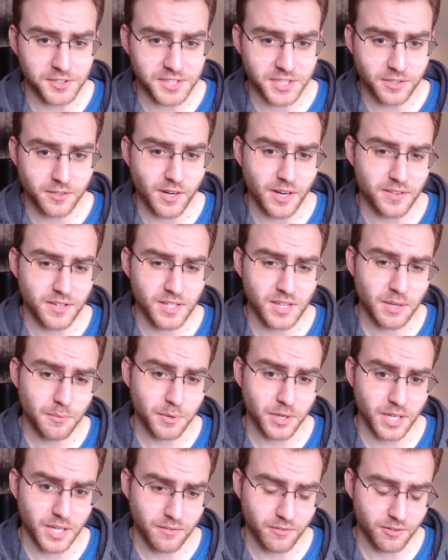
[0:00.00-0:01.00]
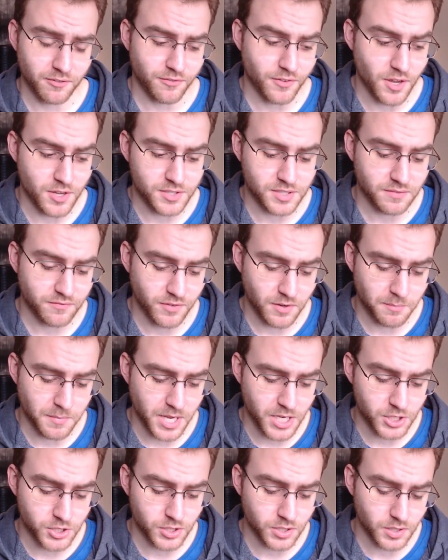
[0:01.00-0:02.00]
here. I think they were given false
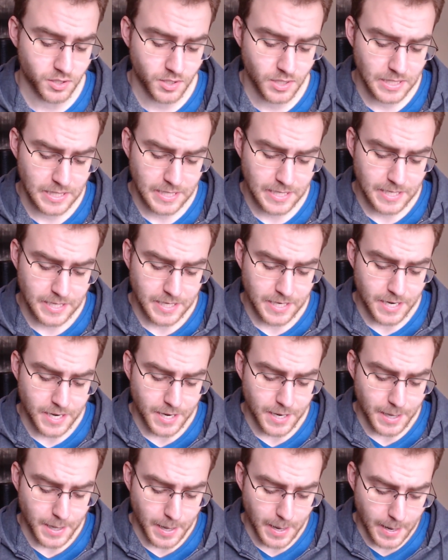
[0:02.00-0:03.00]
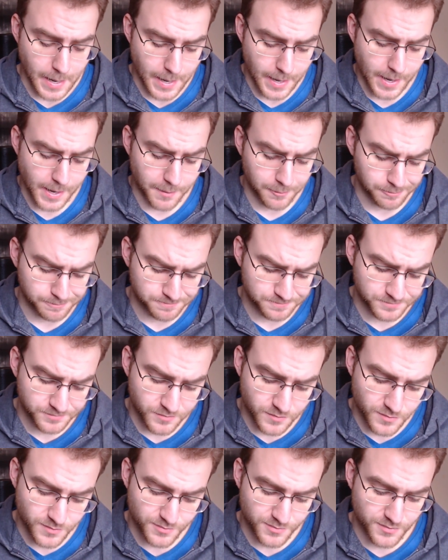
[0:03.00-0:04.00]
information. But
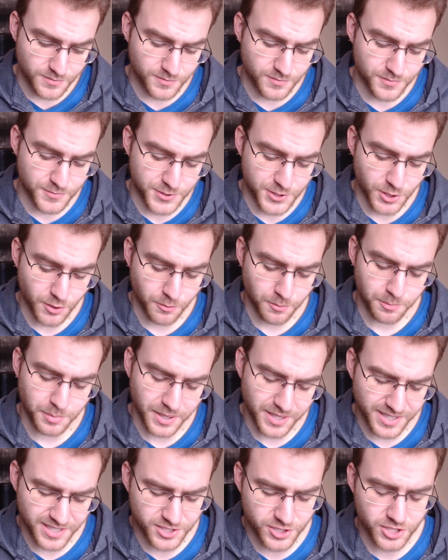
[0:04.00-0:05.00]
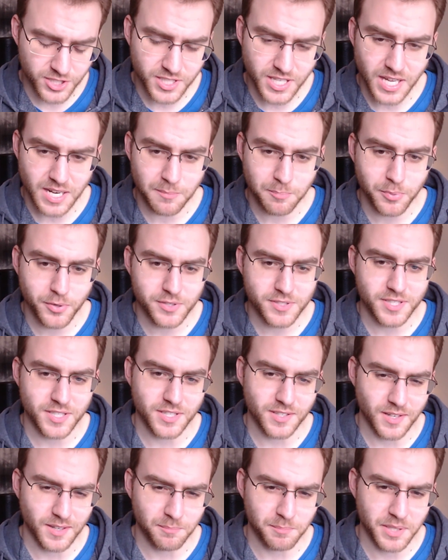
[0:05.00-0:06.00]
it just kind of puts
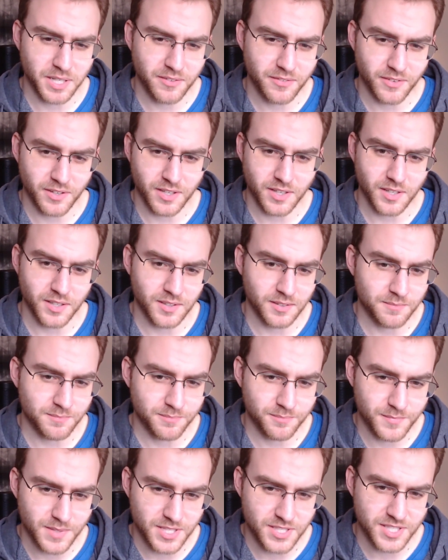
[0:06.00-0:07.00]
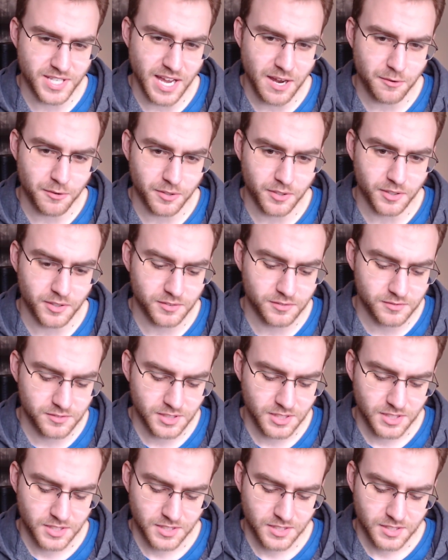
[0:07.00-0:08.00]
a bit of a sour
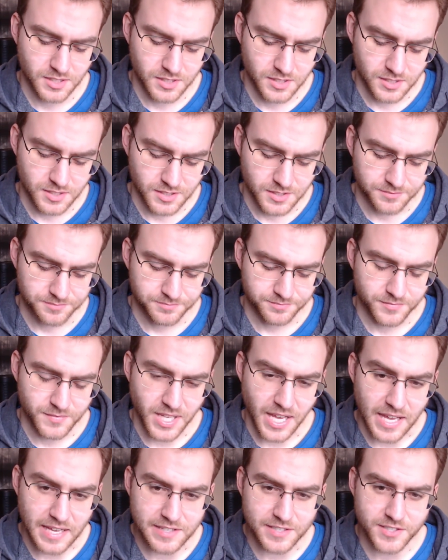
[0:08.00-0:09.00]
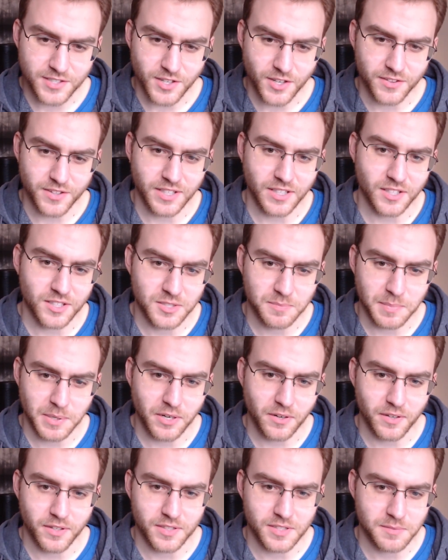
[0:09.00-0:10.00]
taste on the
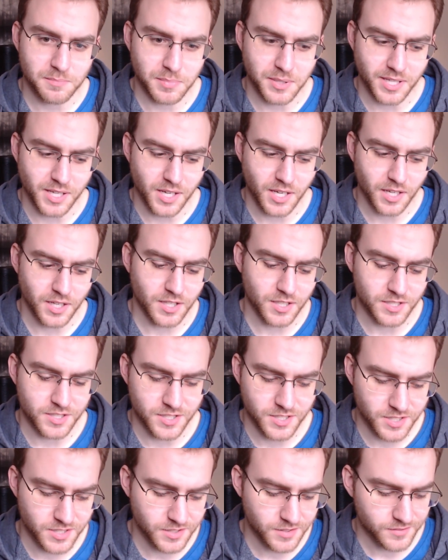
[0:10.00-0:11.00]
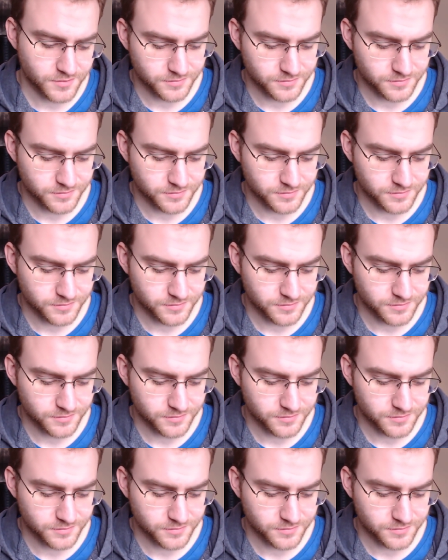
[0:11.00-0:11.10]
experience, because